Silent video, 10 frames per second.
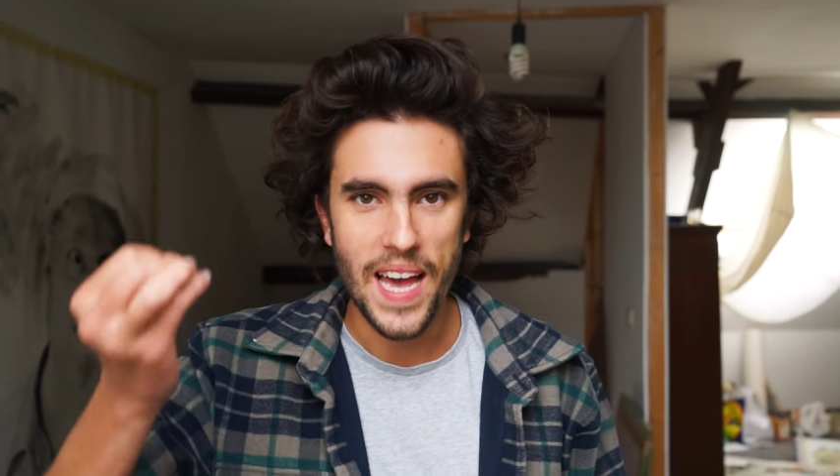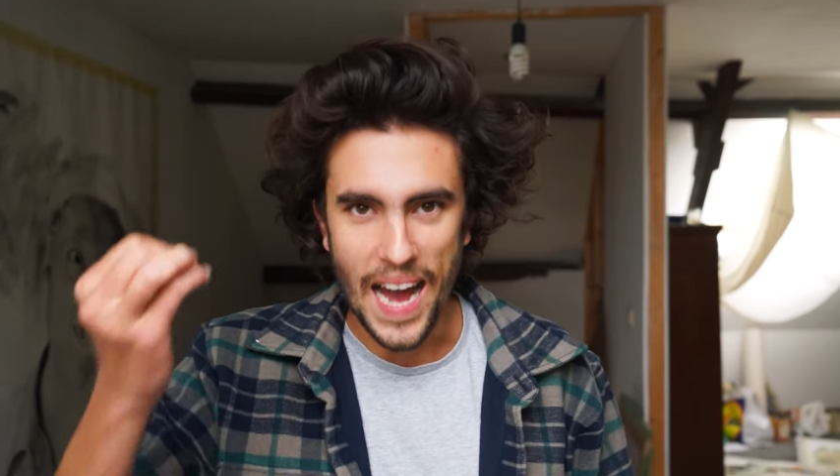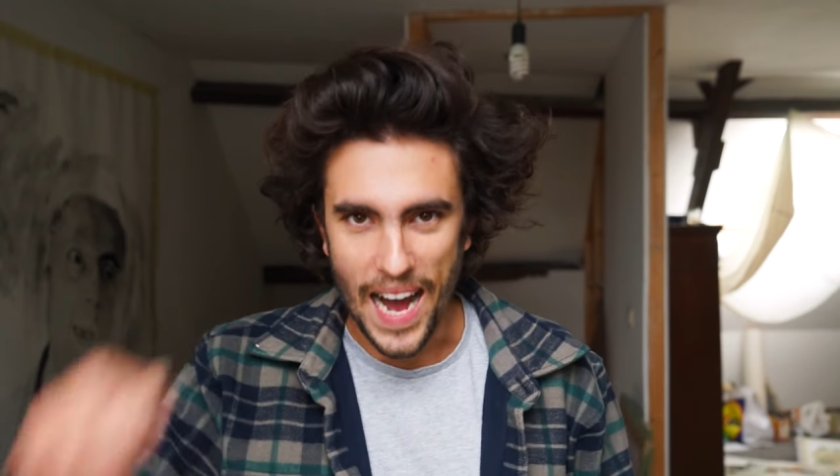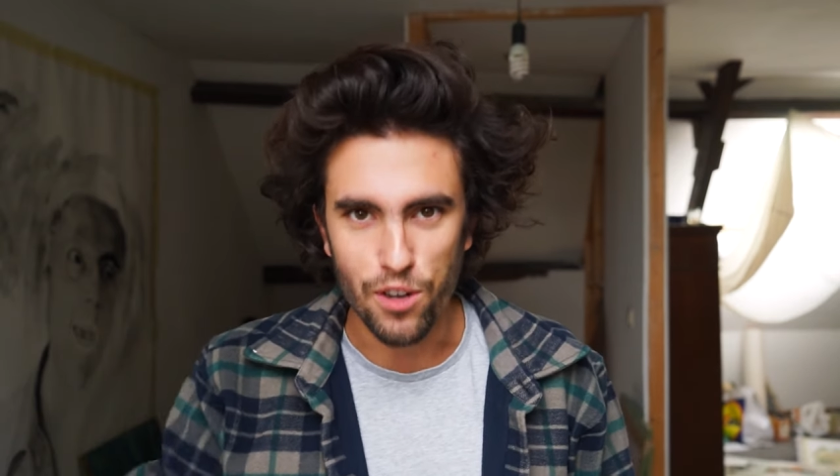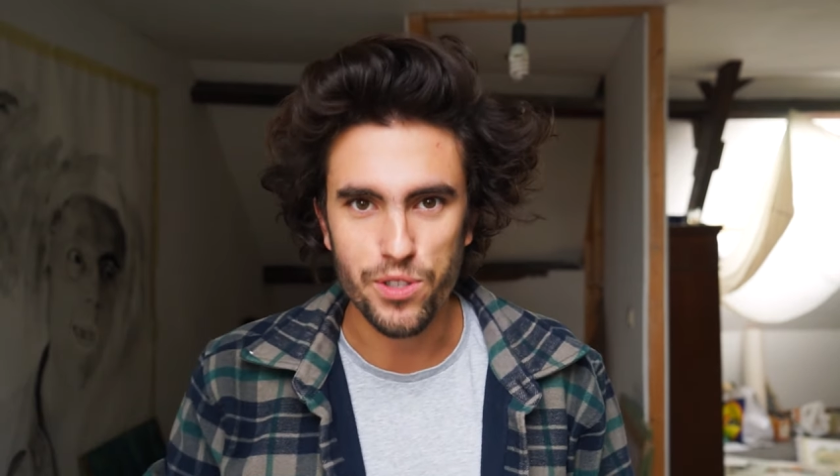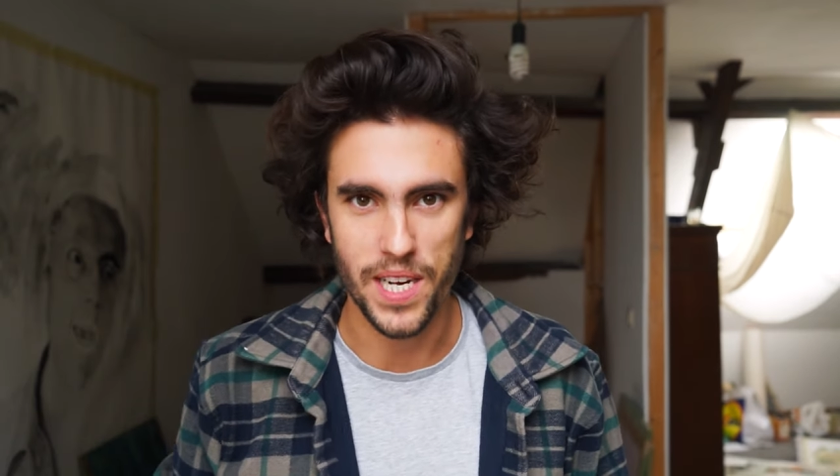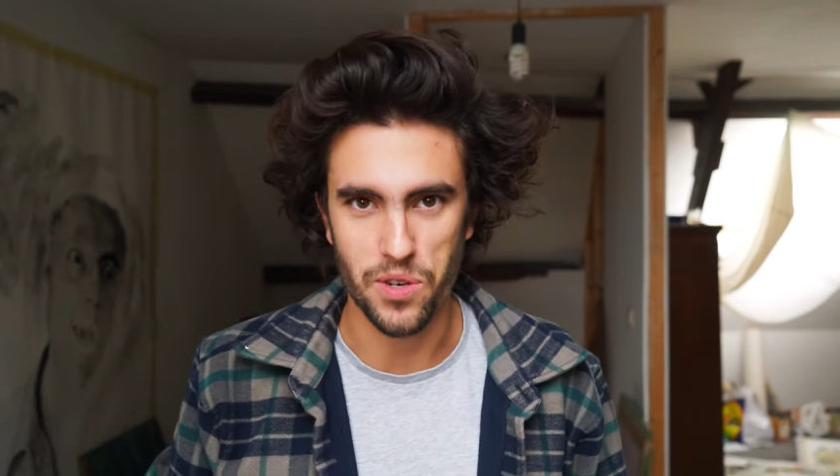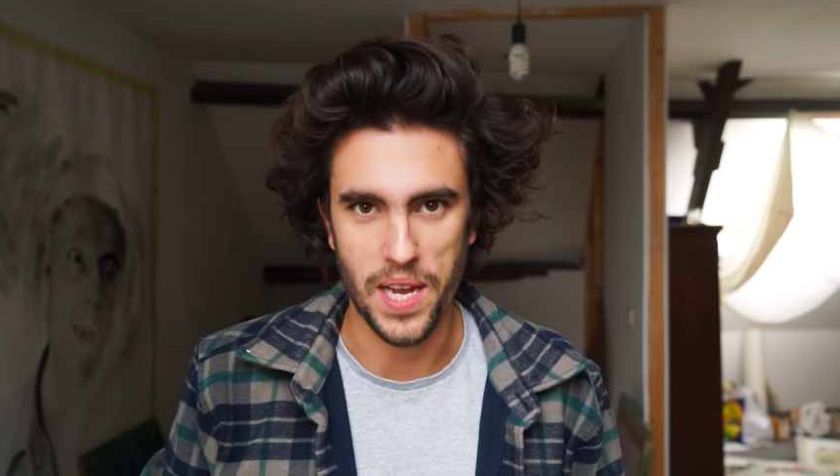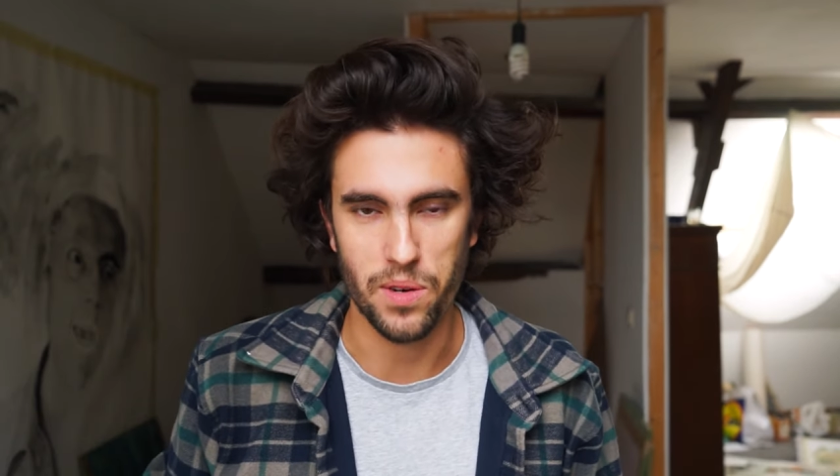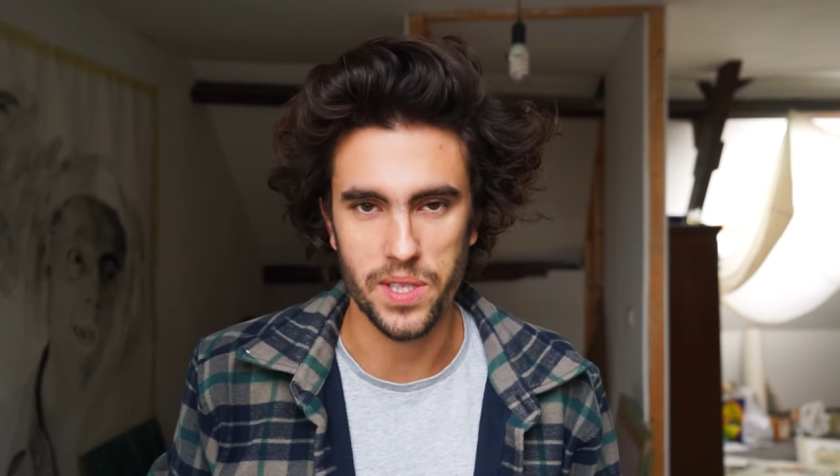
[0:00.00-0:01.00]
out there
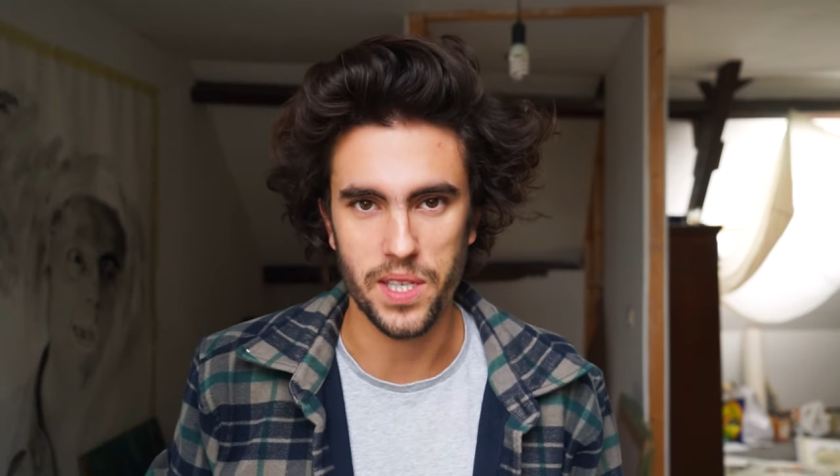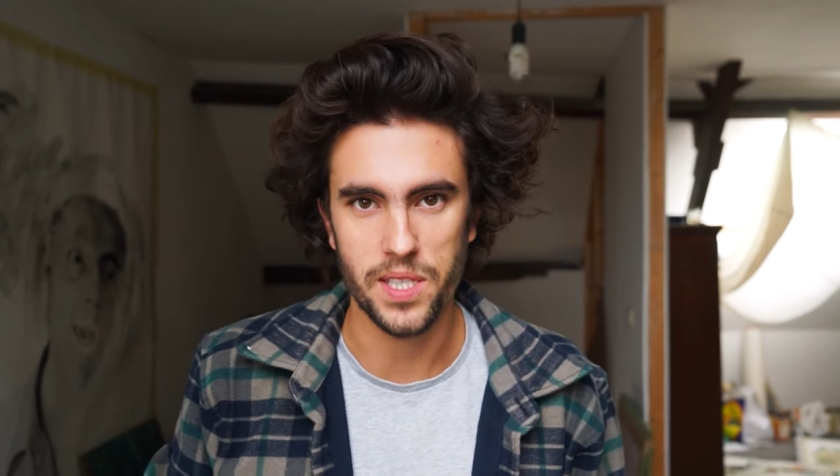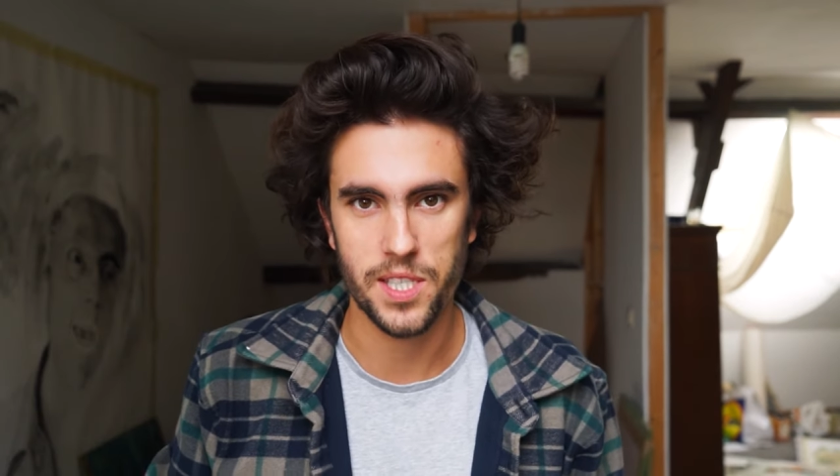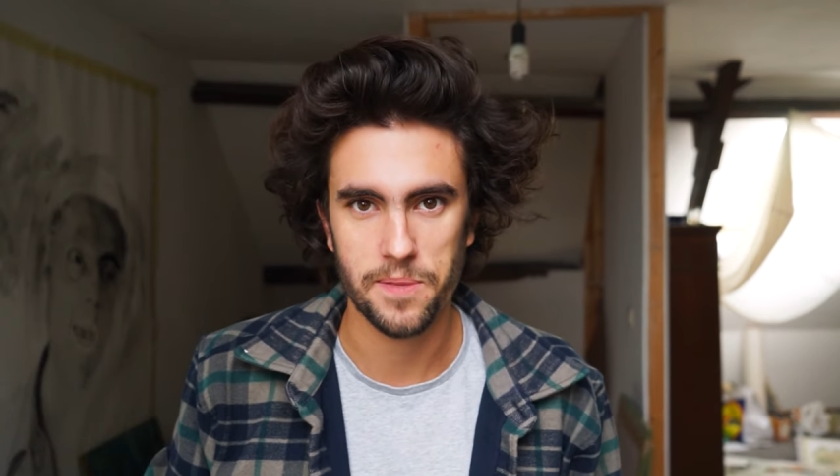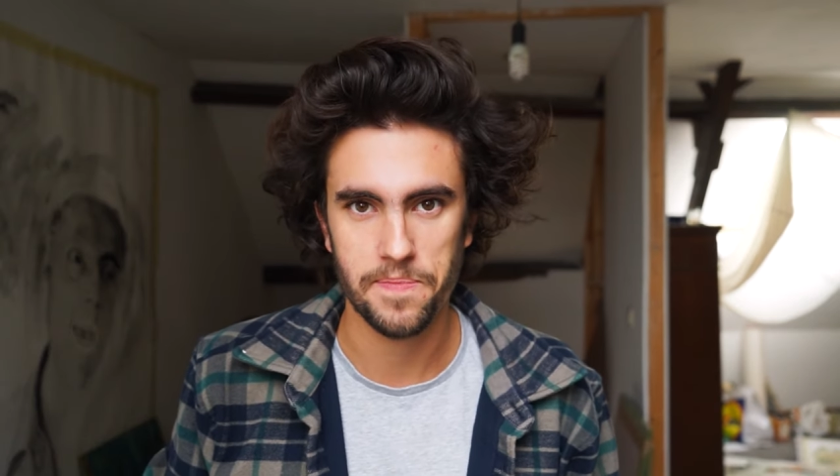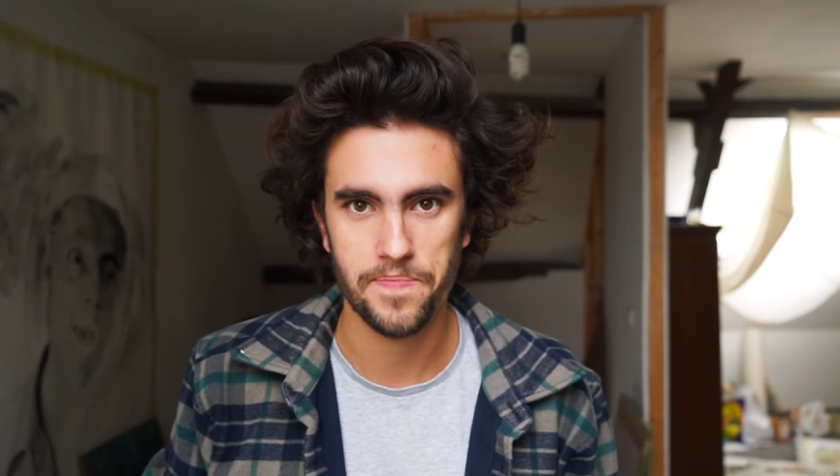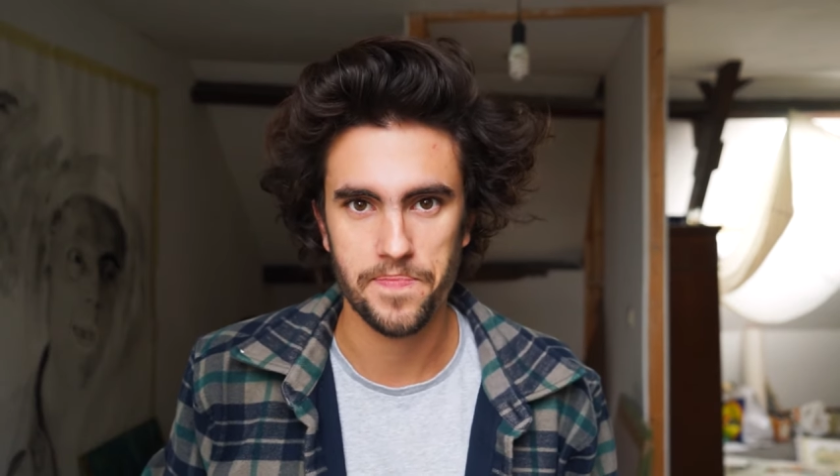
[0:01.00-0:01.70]
nowadays.